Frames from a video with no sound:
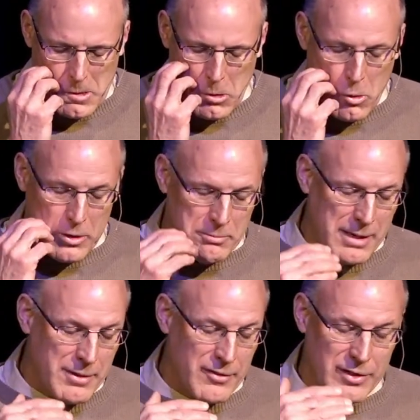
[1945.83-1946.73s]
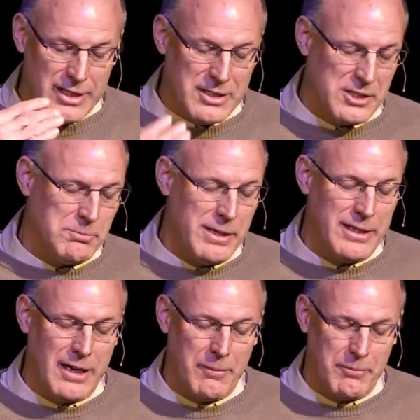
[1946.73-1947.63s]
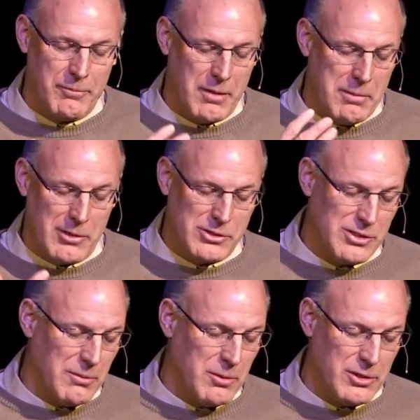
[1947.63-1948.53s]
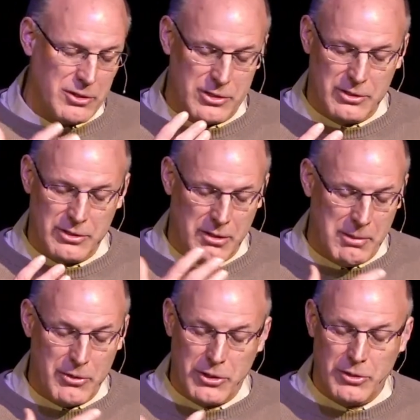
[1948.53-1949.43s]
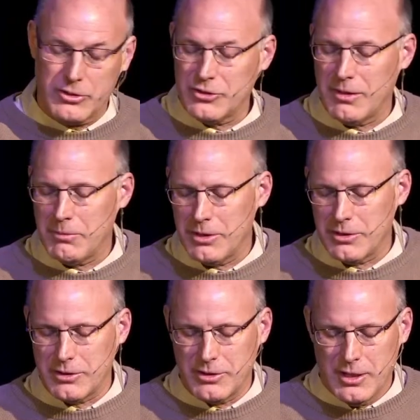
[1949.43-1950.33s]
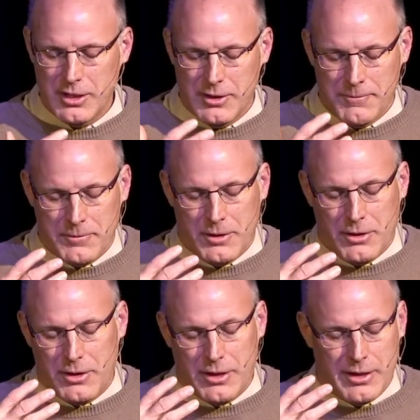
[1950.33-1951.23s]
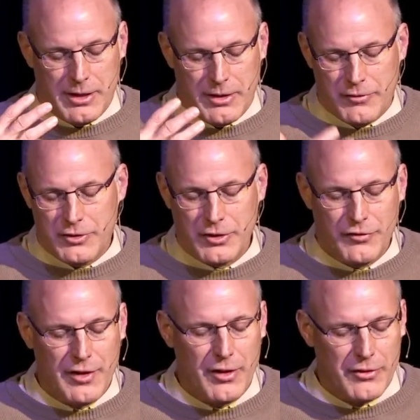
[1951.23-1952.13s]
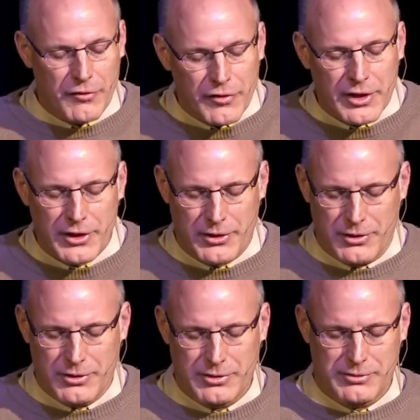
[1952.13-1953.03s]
Lord, maybe they've needed to speak up about someone, or about you to someone, and they've just felt fear